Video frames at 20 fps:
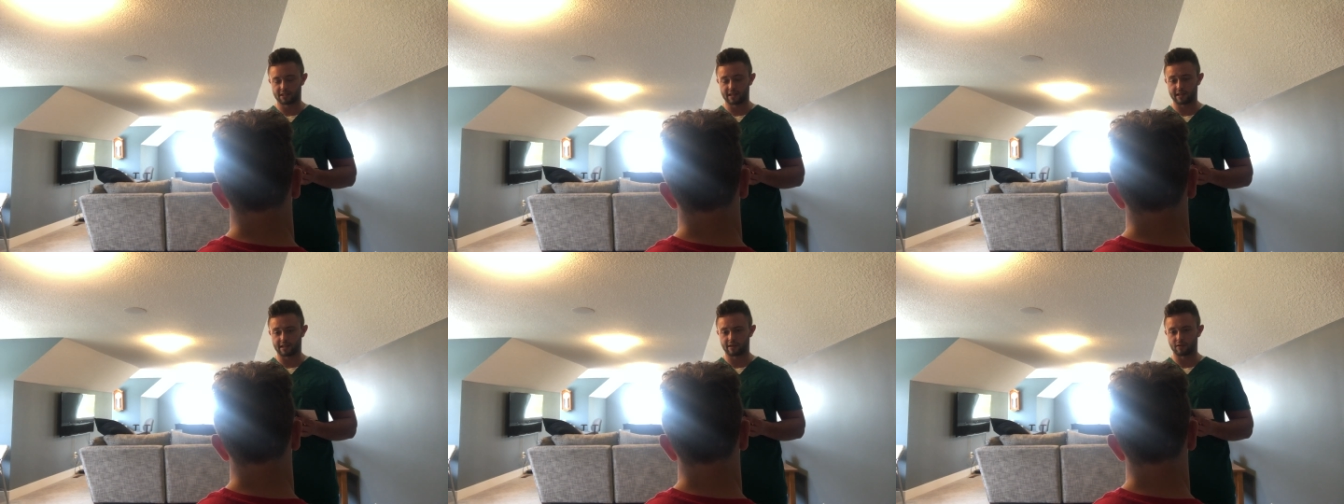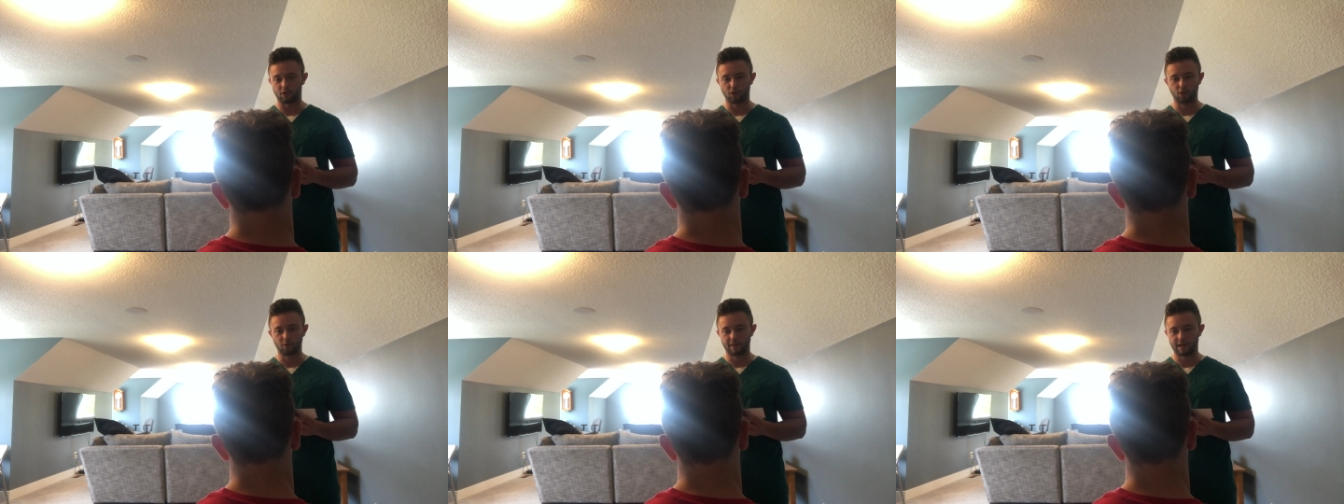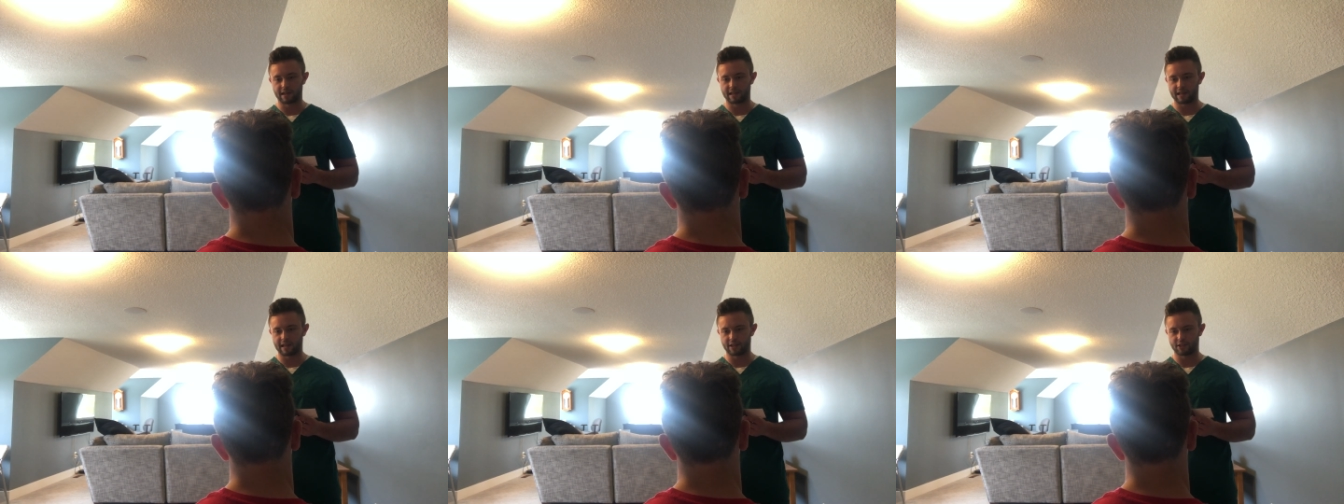taking oral
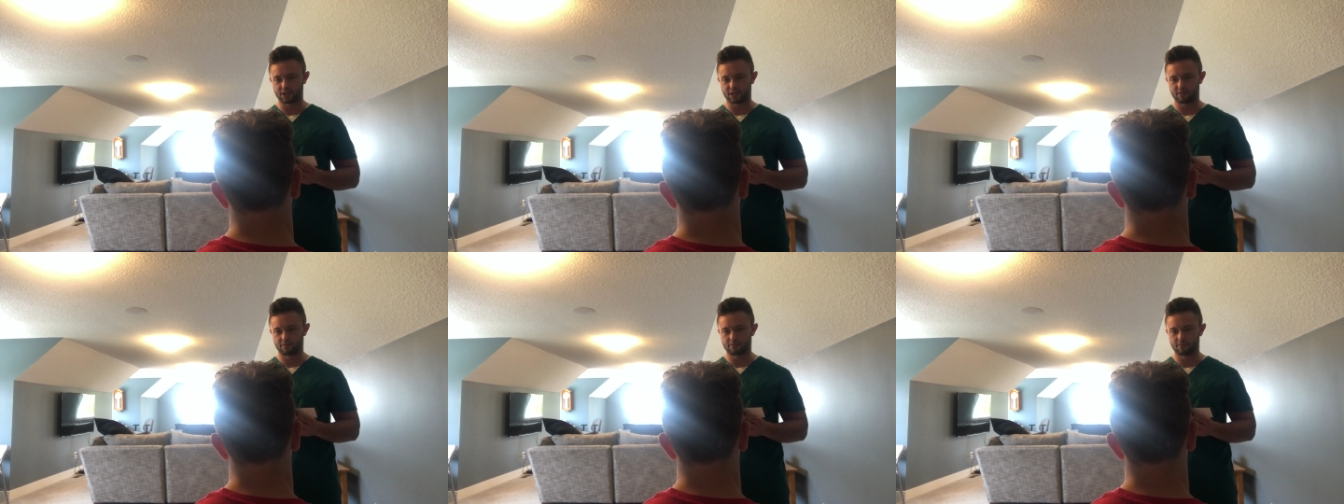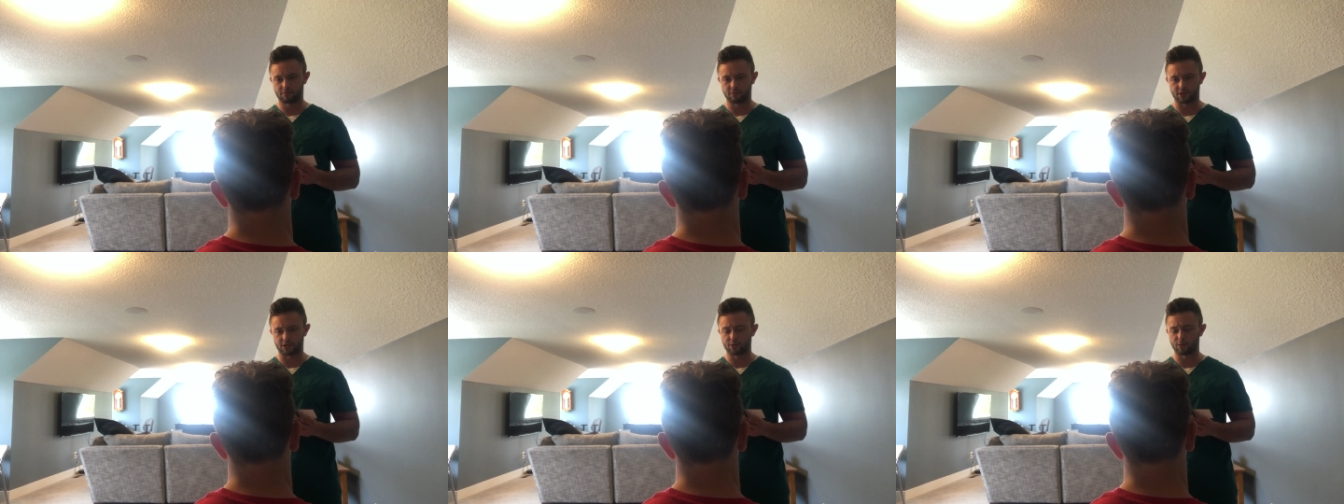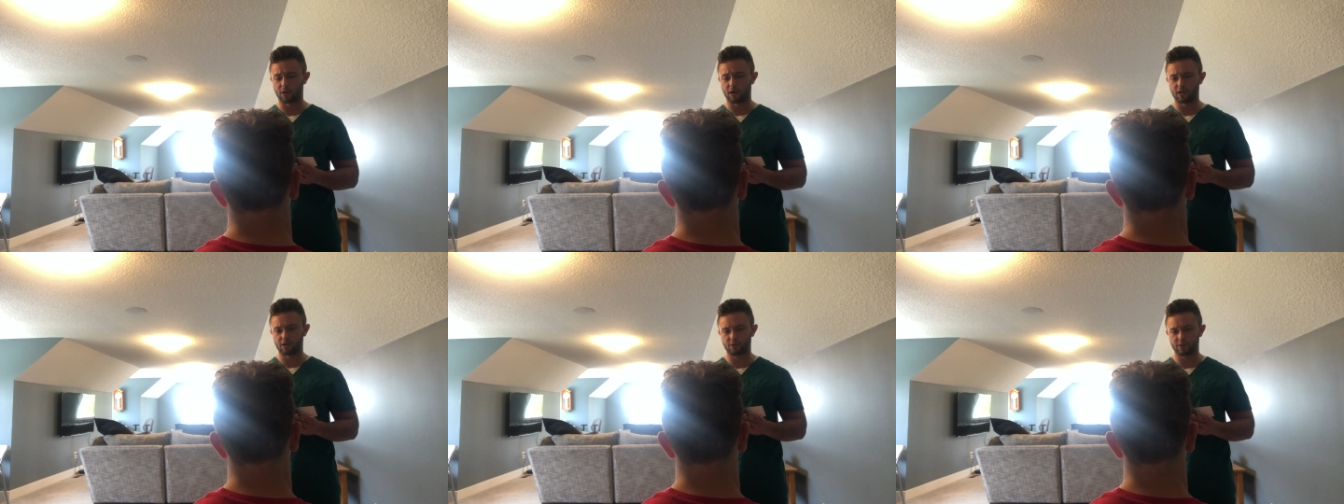medication with
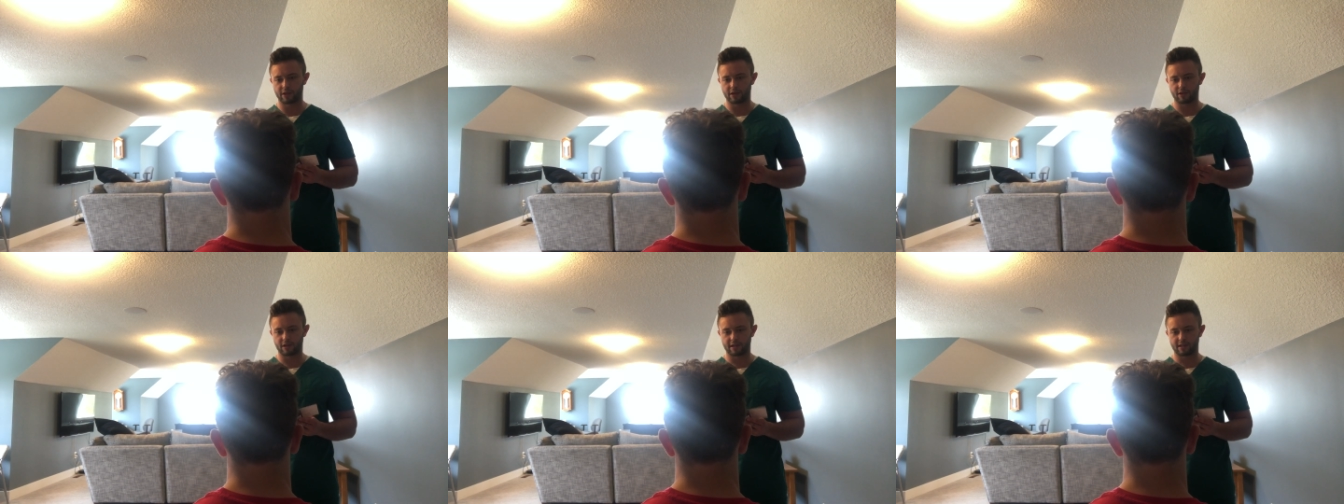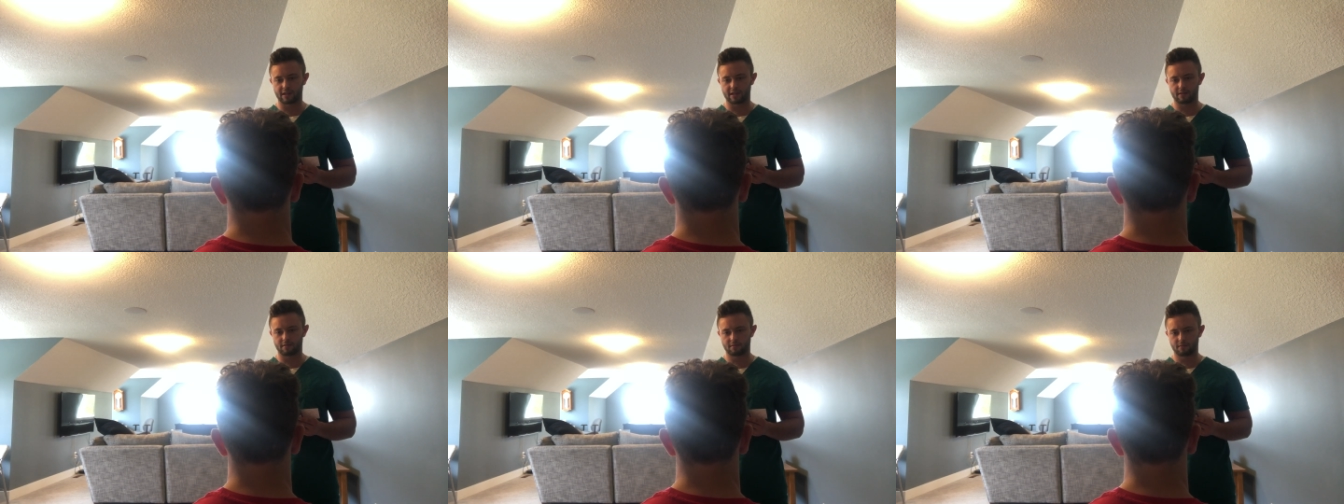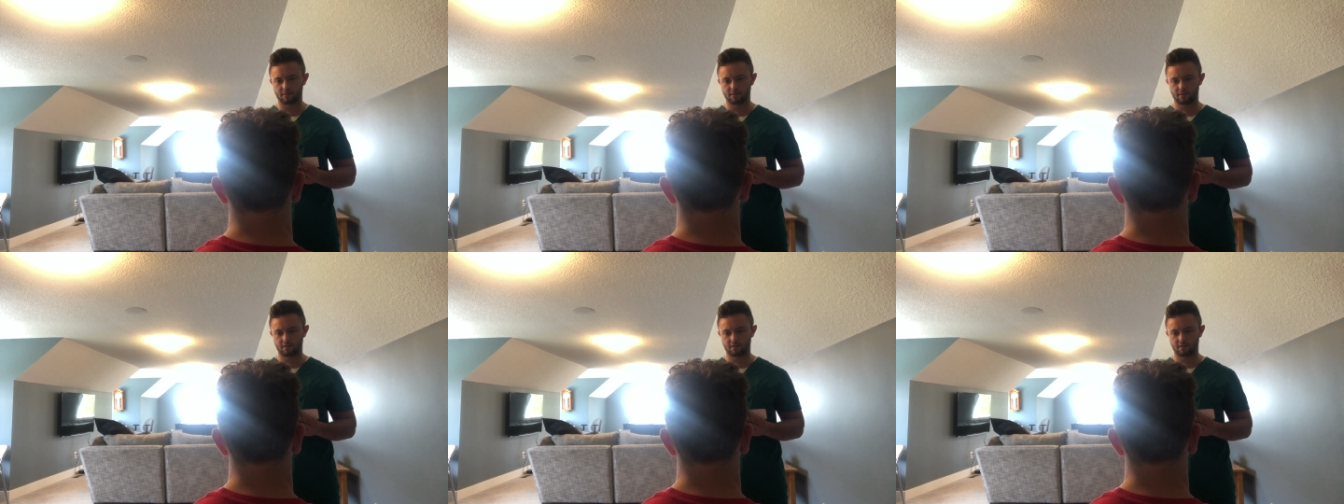swallowing or anything?